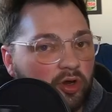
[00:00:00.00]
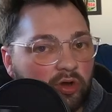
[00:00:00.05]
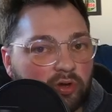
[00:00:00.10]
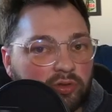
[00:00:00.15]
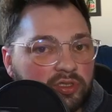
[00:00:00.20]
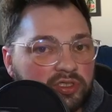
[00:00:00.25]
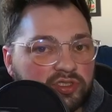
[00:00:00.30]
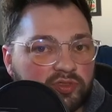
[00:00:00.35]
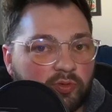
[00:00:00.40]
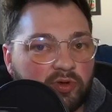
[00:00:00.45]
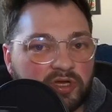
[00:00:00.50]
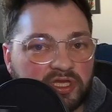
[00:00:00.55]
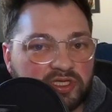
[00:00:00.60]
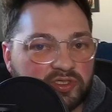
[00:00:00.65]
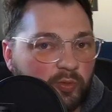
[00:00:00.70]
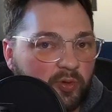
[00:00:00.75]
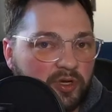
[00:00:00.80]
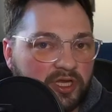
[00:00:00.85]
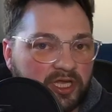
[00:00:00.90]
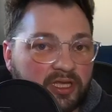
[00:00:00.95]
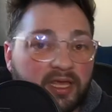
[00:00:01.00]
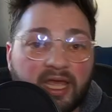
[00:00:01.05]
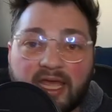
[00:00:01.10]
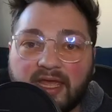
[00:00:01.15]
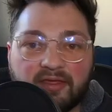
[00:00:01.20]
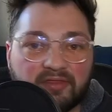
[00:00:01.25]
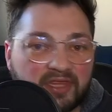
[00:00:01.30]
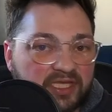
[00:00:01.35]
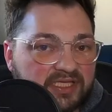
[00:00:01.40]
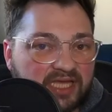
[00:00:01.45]
early 2020.
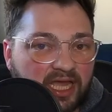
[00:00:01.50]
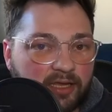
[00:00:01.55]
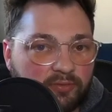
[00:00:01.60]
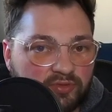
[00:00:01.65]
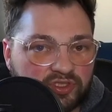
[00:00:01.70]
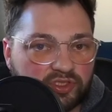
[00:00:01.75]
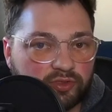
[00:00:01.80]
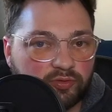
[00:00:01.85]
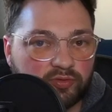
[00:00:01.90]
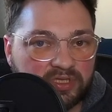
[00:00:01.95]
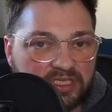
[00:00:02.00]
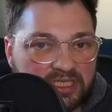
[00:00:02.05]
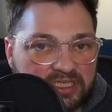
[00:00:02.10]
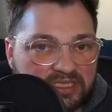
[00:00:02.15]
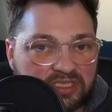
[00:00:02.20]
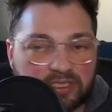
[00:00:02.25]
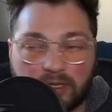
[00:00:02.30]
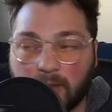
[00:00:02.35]
This guy was doing this